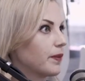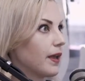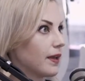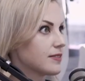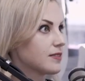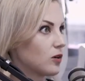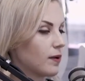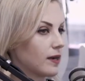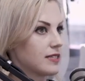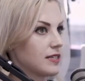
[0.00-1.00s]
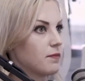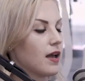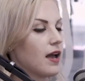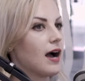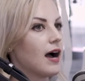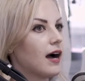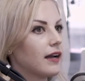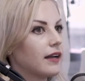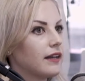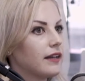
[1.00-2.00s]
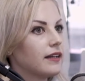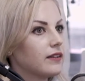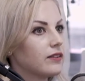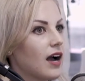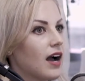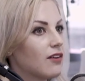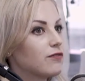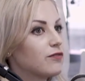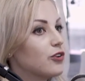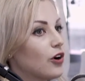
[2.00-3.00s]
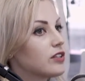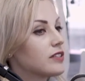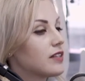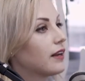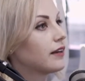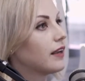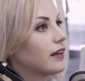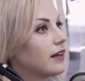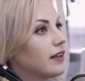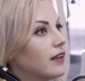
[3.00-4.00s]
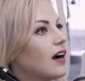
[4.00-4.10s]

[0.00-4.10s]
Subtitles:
Yes, on my team. I have not done any.